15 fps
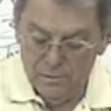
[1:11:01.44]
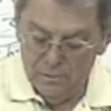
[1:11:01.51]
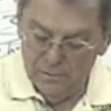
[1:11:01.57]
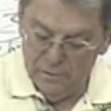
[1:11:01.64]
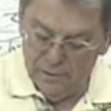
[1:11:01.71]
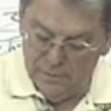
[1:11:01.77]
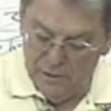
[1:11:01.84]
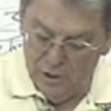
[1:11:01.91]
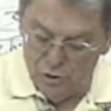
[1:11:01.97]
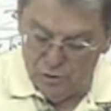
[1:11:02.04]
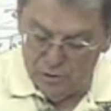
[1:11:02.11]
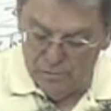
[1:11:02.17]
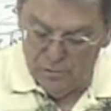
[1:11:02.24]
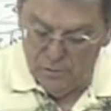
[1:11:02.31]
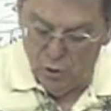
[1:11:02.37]
let me
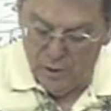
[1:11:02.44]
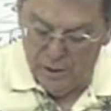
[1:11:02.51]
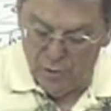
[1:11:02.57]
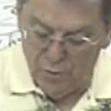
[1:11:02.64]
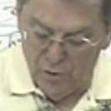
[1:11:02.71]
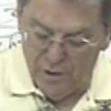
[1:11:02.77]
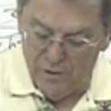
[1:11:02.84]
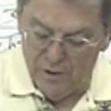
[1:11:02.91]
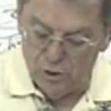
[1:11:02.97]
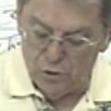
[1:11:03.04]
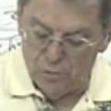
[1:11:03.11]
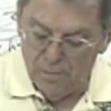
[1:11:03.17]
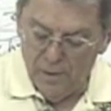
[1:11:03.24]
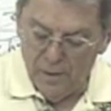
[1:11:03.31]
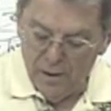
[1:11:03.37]
just go ahead and read
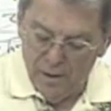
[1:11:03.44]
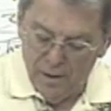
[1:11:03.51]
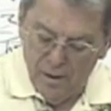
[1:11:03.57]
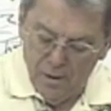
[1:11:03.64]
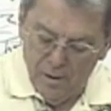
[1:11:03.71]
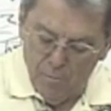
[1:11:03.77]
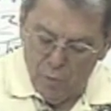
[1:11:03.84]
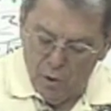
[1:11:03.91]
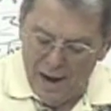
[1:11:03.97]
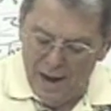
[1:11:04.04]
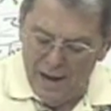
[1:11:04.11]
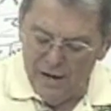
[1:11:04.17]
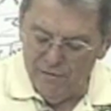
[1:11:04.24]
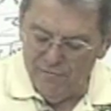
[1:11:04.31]
this. Bryan and